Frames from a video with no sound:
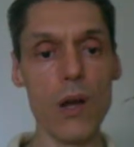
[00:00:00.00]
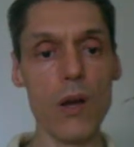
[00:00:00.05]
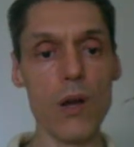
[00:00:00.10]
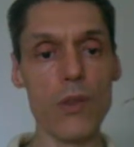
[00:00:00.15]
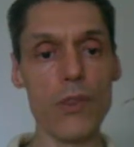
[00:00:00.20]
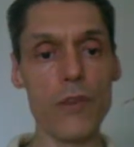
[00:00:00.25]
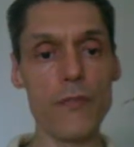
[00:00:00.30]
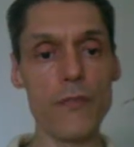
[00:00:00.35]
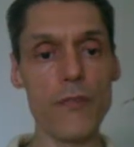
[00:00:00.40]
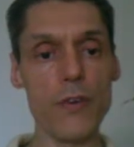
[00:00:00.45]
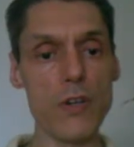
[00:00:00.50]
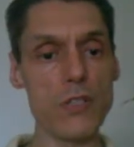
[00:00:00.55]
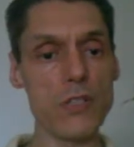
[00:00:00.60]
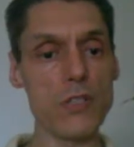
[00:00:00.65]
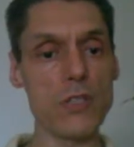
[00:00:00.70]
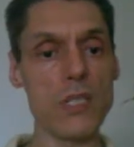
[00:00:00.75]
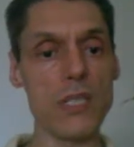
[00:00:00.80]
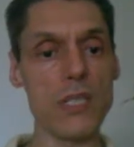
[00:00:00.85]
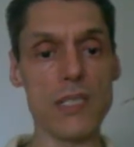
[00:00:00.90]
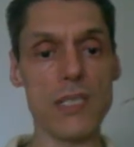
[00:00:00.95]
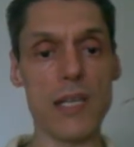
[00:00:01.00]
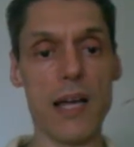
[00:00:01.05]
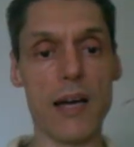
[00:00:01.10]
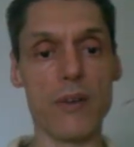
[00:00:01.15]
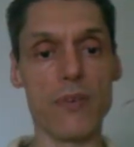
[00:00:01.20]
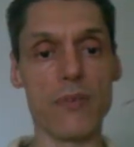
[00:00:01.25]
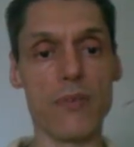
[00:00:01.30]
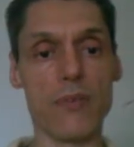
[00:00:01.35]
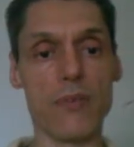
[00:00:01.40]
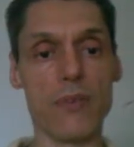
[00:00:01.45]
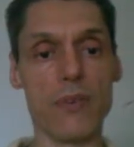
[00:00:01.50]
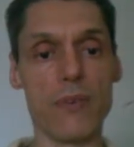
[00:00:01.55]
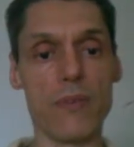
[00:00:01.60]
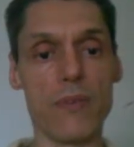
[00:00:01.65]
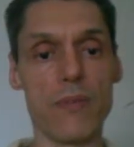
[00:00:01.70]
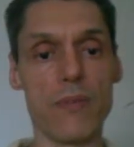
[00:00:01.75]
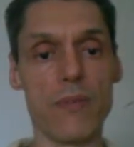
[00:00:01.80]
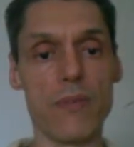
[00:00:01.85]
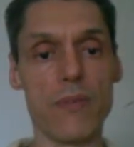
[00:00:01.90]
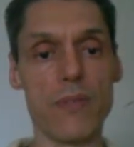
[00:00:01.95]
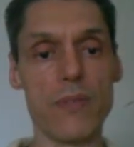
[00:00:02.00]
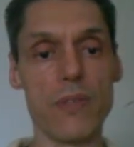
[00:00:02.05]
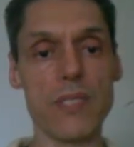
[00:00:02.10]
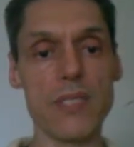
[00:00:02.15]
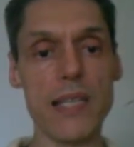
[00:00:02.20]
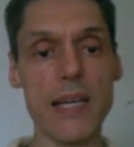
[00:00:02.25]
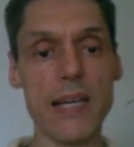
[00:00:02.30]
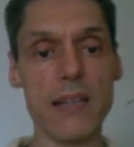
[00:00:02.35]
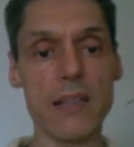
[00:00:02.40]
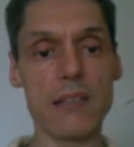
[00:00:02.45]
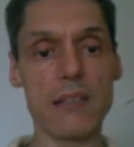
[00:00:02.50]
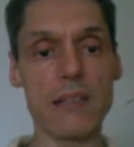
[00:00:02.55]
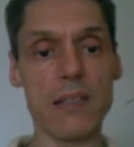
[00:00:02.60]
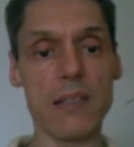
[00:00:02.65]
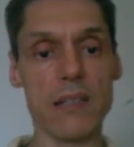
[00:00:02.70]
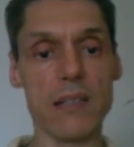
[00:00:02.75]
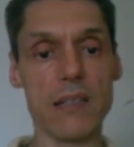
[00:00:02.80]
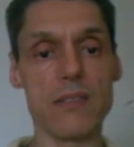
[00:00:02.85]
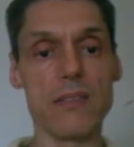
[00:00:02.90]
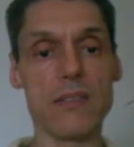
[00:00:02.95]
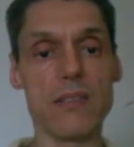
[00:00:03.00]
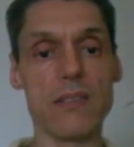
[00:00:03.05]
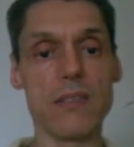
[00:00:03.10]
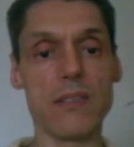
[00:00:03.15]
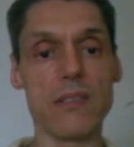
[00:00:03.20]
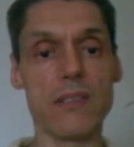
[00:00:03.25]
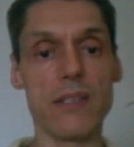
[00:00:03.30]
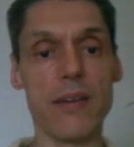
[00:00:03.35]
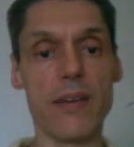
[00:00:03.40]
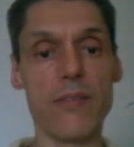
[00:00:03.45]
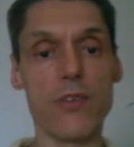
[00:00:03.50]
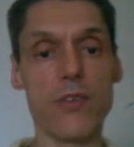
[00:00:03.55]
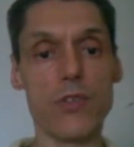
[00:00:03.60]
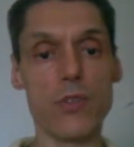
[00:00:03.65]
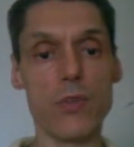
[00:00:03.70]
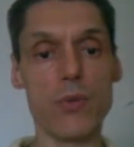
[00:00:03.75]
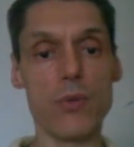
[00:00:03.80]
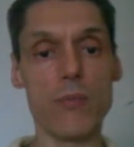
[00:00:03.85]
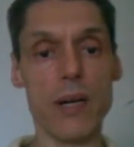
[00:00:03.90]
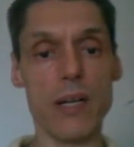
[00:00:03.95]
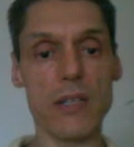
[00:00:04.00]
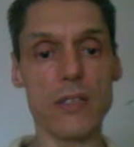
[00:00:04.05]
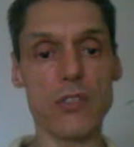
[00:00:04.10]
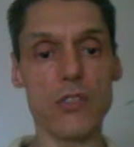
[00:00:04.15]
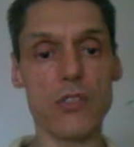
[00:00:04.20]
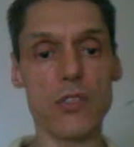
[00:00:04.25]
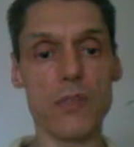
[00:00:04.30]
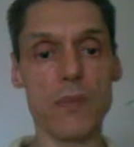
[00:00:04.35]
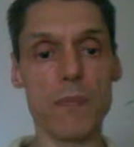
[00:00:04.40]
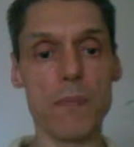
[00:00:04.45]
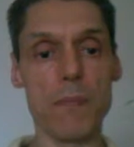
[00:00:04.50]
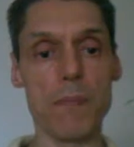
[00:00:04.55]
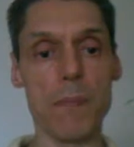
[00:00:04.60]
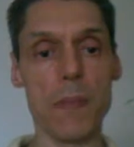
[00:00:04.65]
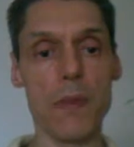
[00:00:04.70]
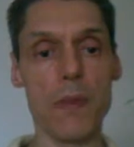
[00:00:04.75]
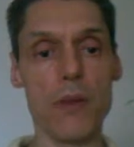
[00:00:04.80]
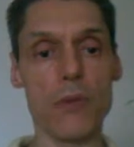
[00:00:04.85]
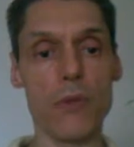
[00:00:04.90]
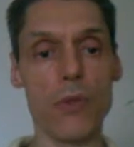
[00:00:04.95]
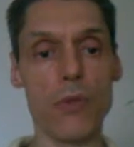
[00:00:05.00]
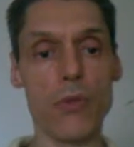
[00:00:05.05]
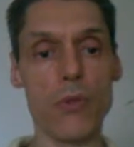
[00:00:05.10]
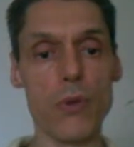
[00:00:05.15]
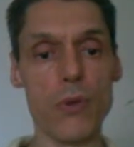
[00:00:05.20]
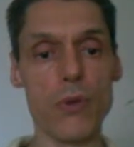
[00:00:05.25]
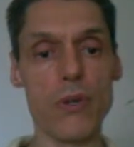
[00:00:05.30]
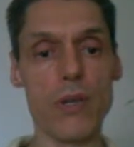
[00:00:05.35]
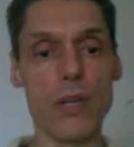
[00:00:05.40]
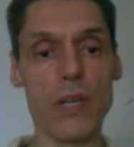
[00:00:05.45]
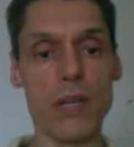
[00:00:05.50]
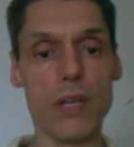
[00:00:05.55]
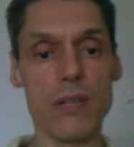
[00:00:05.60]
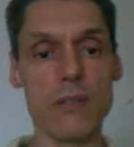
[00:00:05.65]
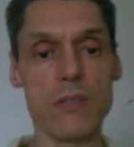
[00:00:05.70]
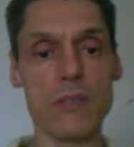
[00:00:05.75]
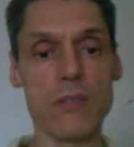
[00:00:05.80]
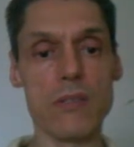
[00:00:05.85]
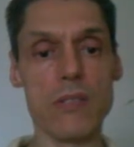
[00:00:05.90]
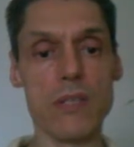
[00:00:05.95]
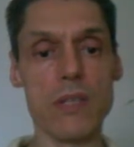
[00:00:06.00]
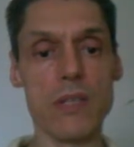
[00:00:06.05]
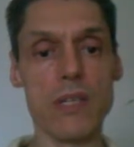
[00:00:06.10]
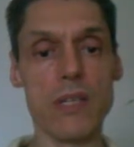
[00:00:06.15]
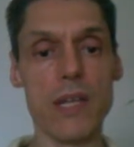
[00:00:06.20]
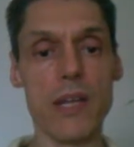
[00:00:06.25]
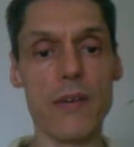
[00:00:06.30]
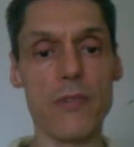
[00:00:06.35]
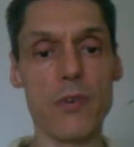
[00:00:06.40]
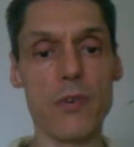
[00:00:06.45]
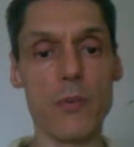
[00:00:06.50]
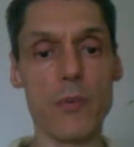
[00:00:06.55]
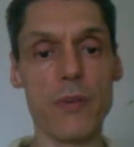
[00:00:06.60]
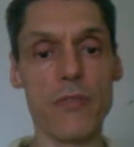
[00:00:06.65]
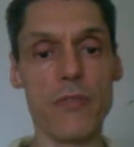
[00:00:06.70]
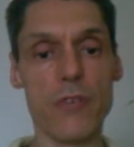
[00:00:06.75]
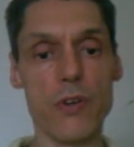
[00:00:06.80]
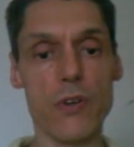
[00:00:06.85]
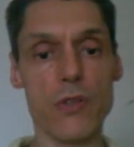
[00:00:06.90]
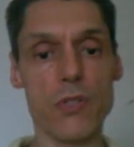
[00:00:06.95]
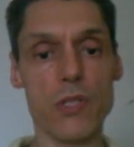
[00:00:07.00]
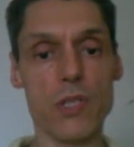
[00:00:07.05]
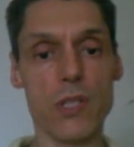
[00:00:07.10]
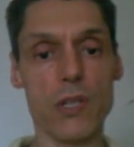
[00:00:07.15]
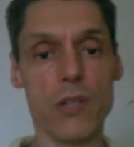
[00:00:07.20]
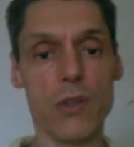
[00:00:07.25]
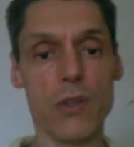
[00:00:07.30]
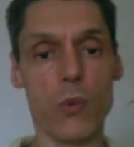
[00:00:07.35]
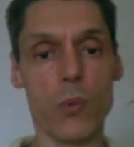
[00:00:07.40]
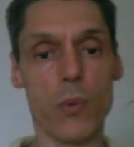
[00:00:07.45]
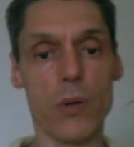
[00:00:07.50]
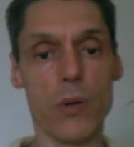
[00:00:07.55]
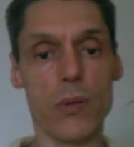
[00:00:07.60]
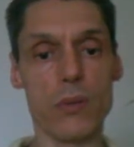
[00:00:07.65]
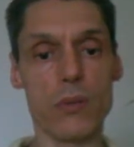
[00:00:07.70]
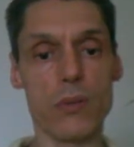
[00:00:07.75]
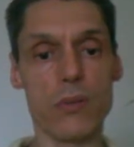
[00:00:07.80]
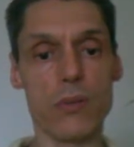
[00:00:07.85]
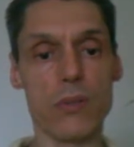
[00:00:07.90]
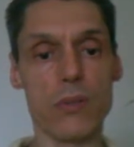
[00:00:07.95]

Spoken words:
The first is love. The second is never too much. The third is never be first in the world.